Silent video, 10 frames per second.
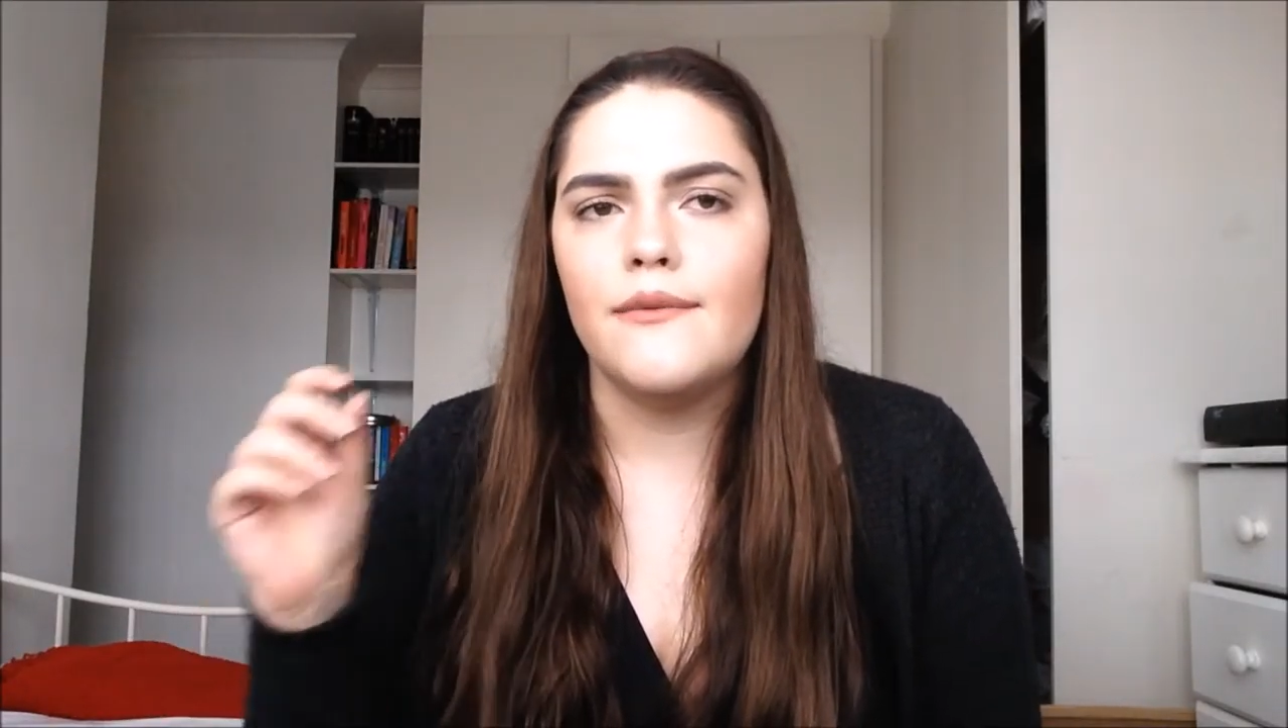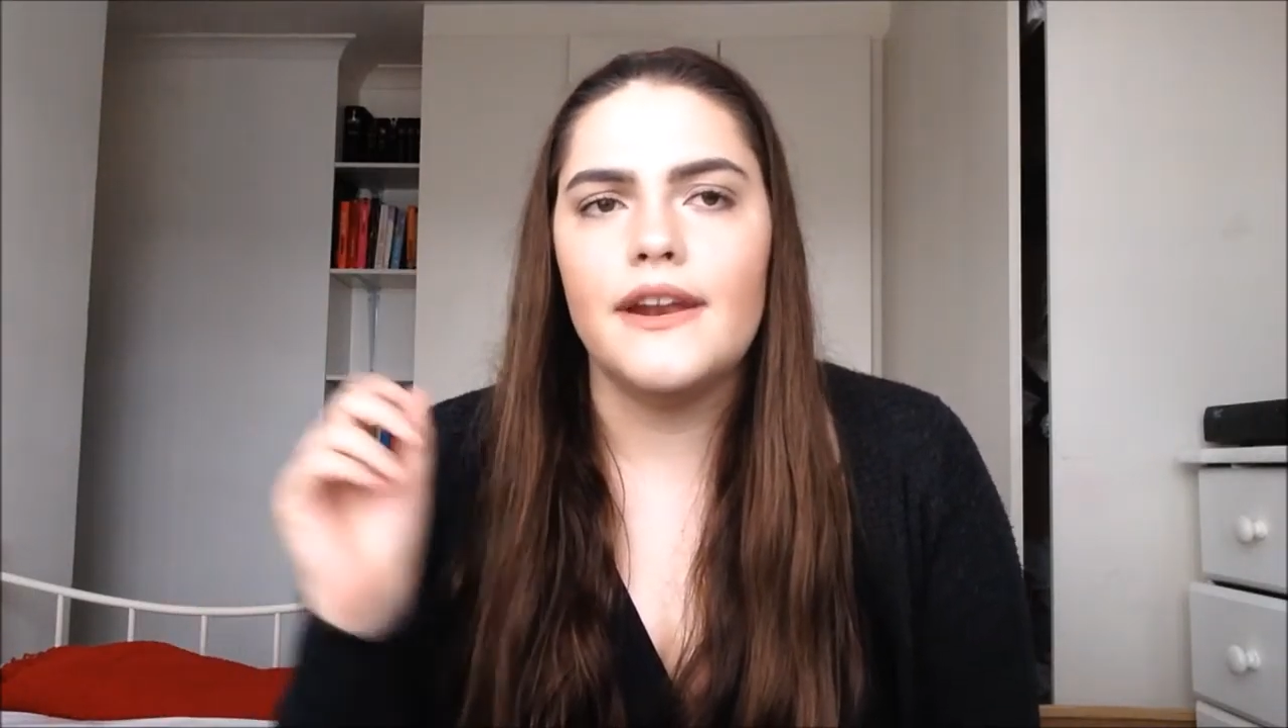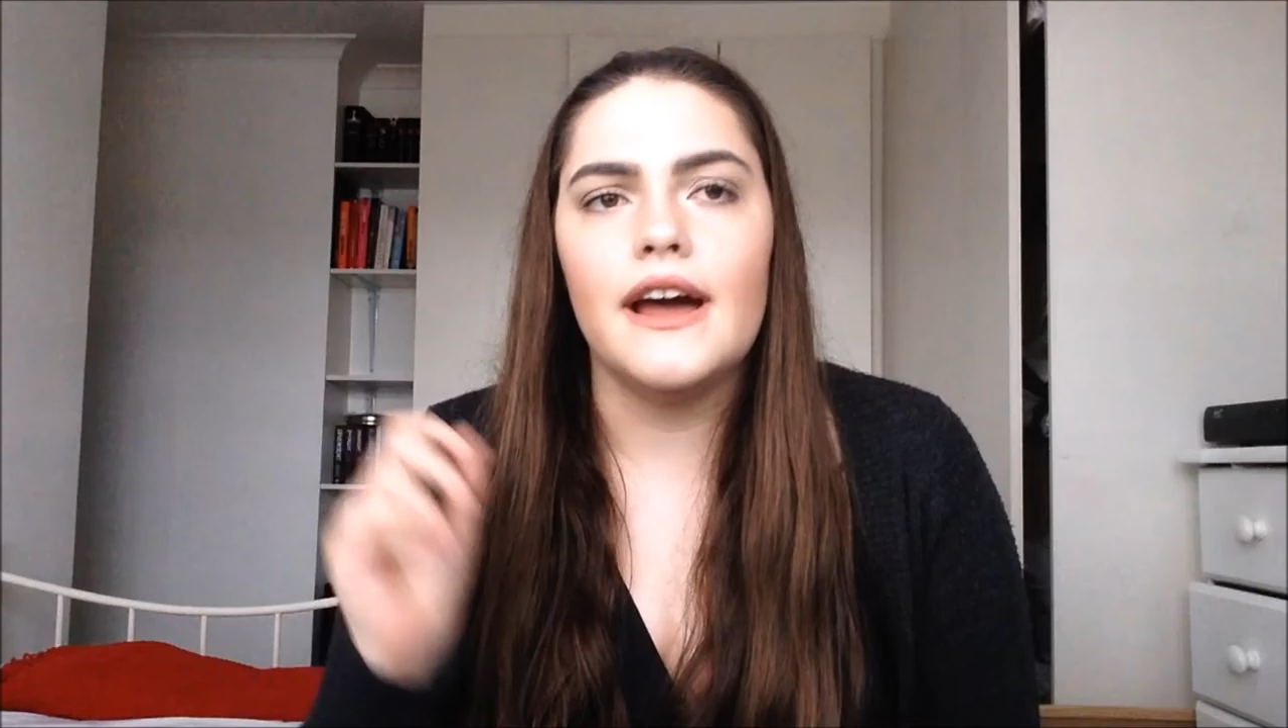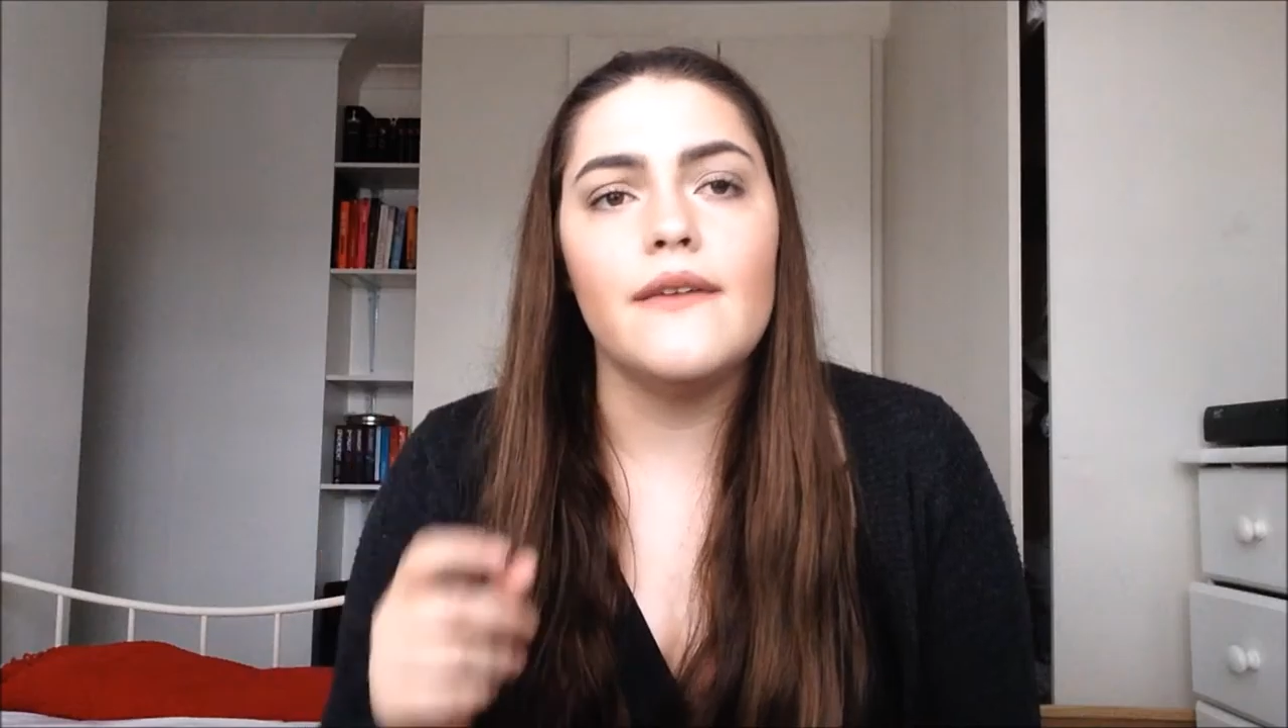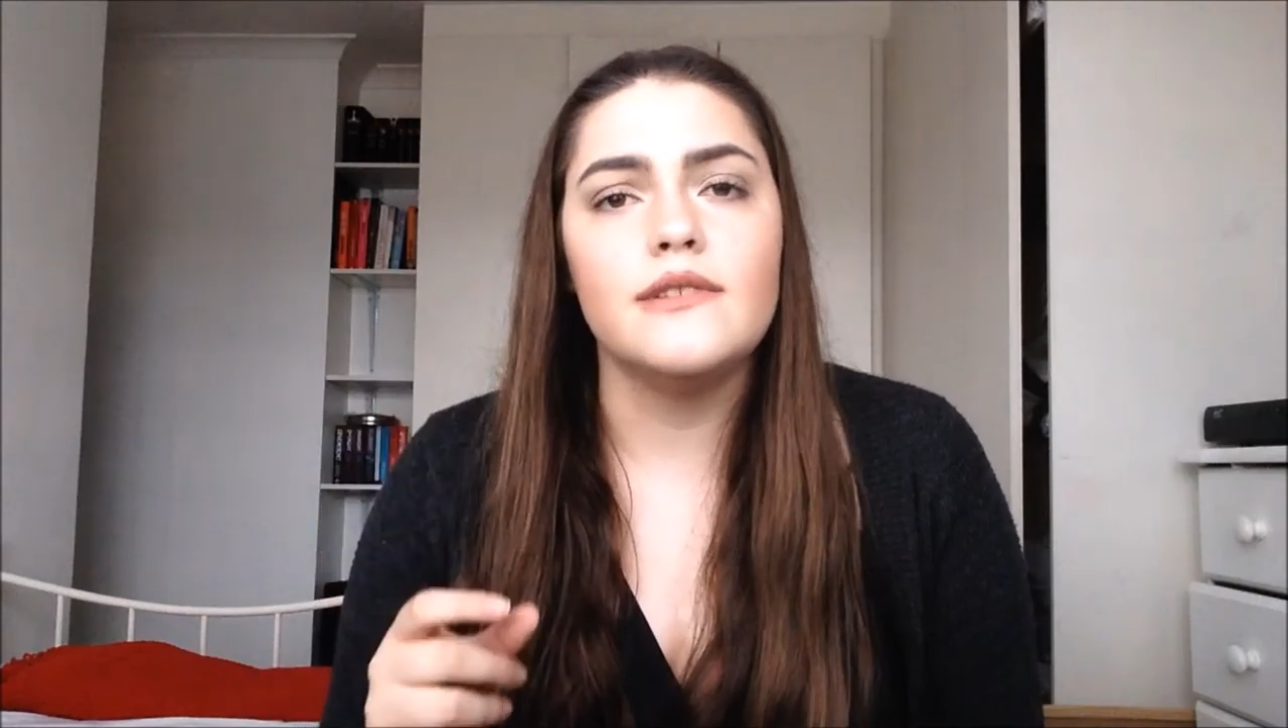
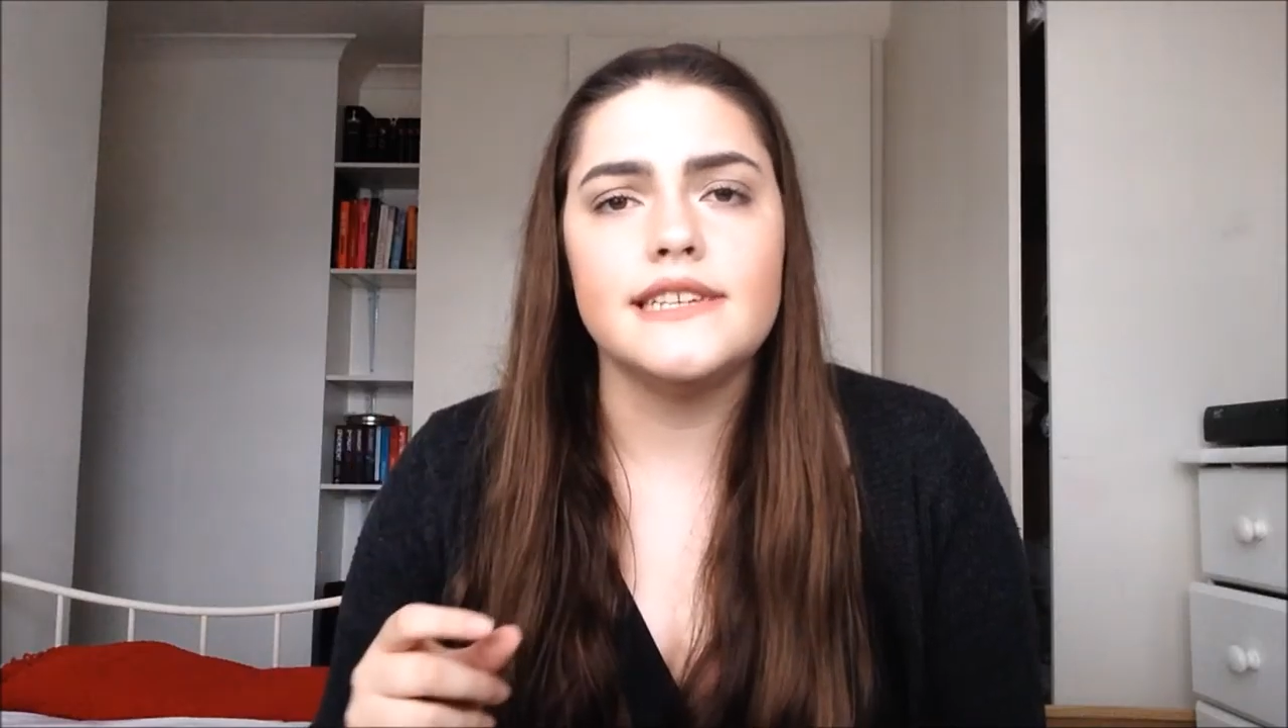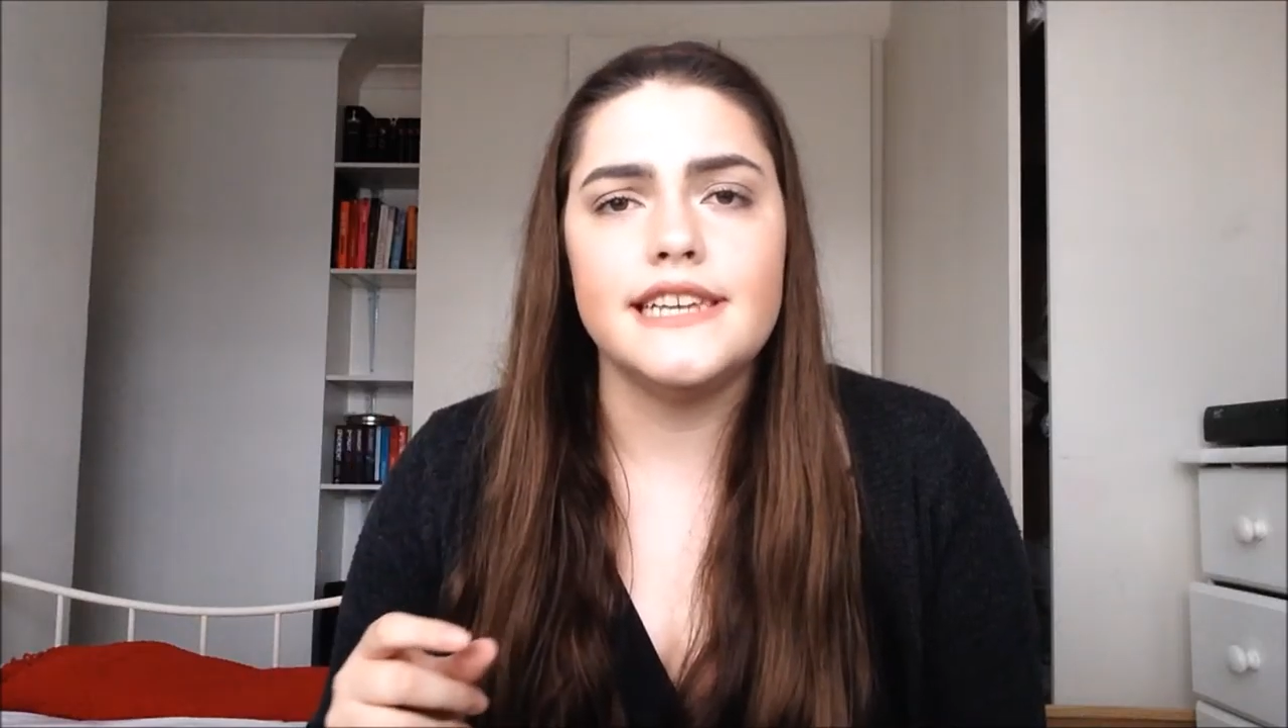When I was